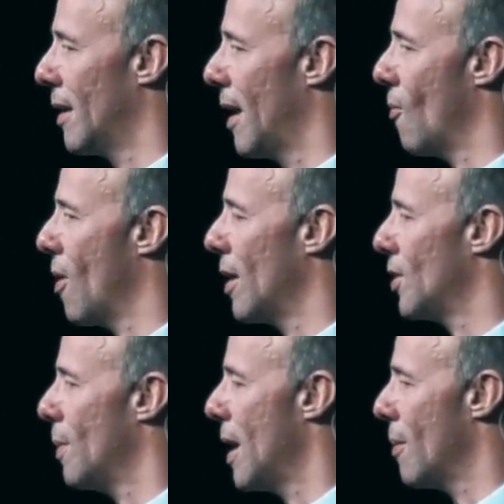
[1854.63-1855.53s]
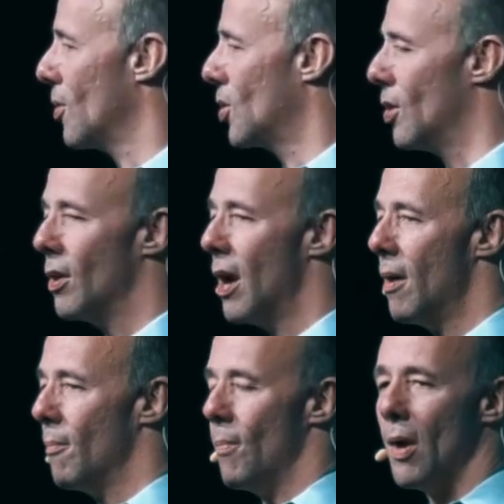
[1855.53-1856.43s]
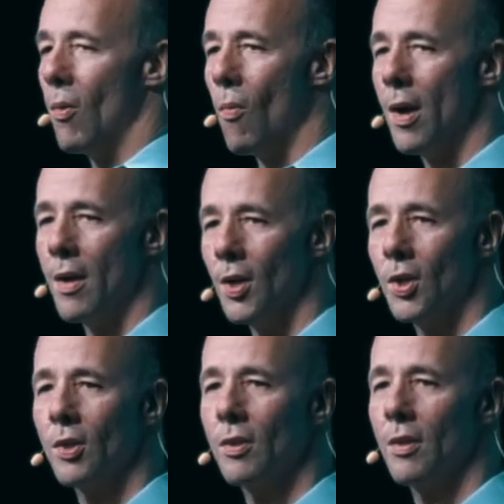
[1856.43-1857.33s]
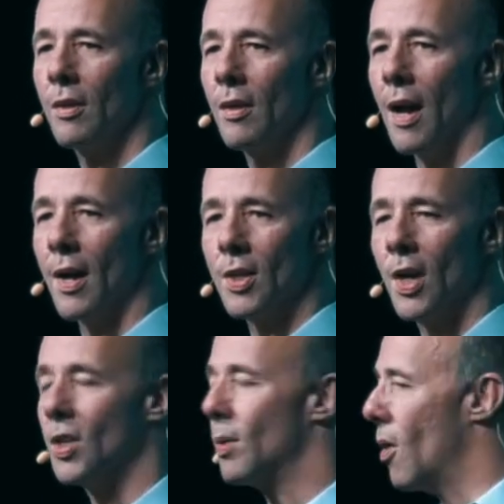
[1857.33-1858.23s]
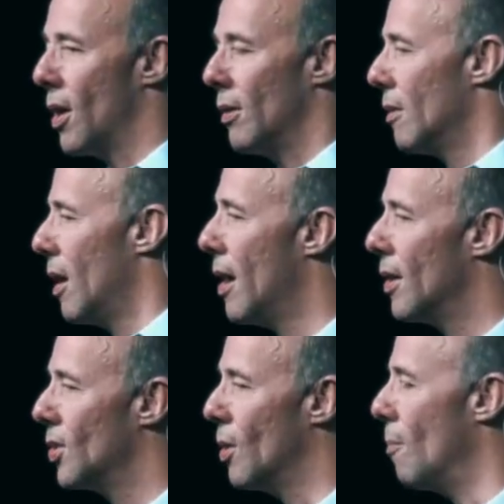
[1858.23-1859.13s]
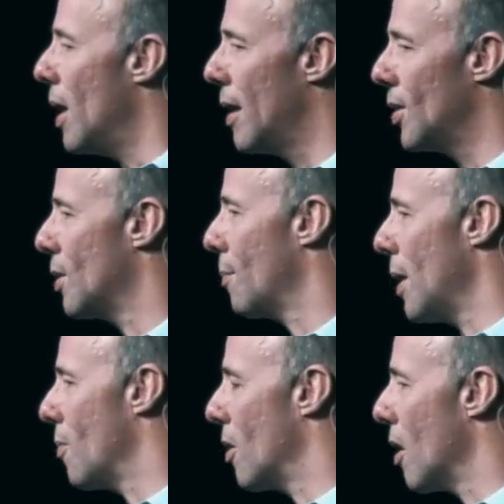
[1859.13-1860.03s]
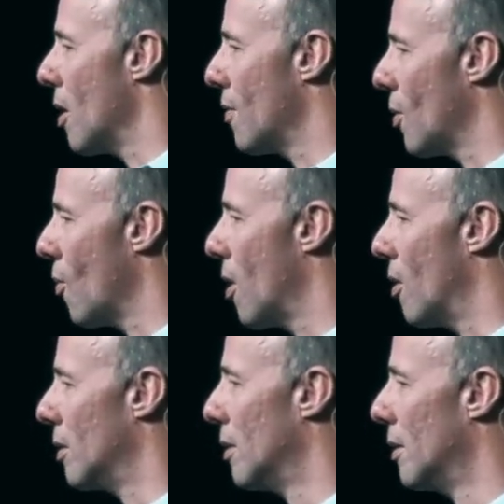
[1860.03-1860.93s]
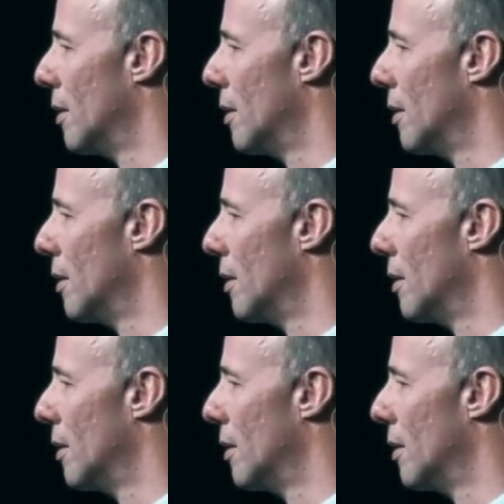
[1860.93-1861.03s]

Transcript: and what he's been able to be a witness and a testimony to millions of people all over the world.